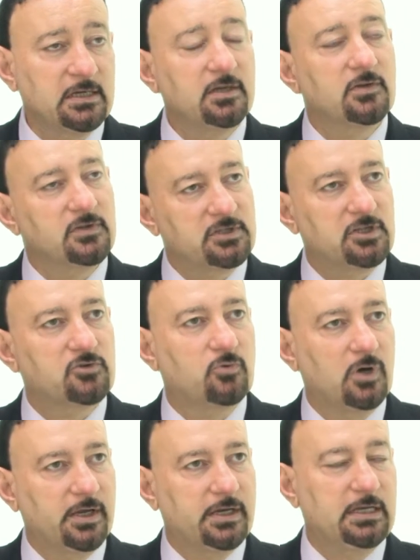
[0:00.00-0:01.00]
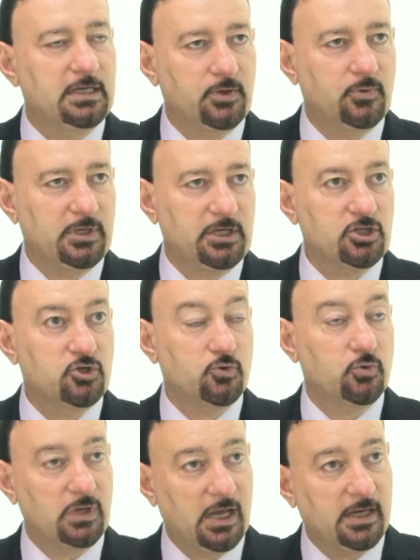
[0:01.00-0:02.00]
This is why really we need to
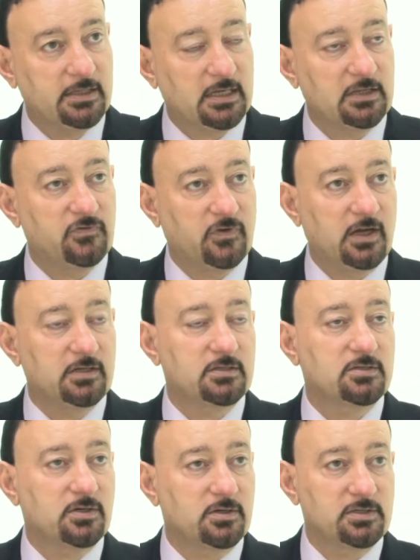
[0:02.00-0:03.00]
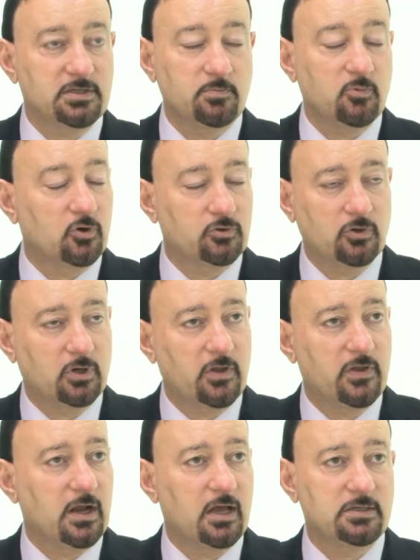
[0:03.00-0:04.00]
unite and fight terrorism altogether
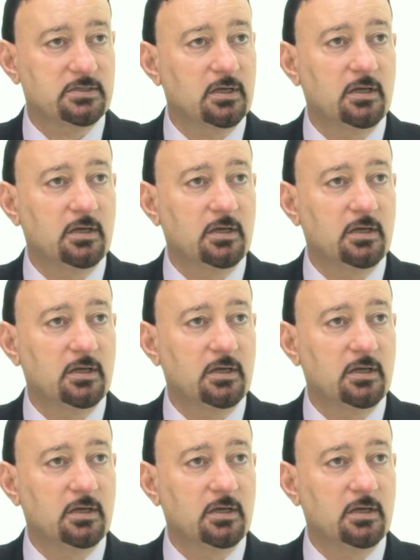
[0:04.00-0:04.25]
as